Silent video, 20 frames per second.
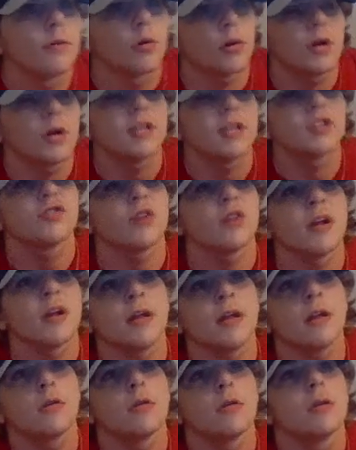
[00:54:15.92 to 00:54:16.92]
Florida has
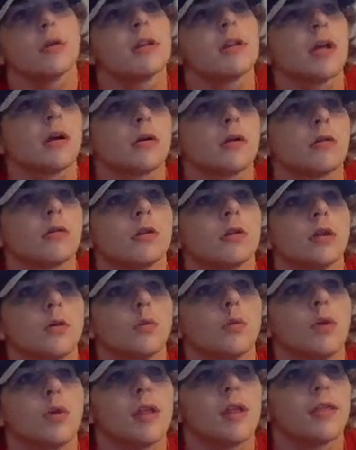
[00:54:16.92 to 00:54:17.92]
traded
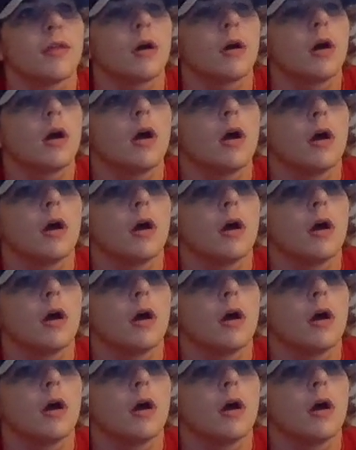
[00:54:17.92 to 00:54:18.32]
down with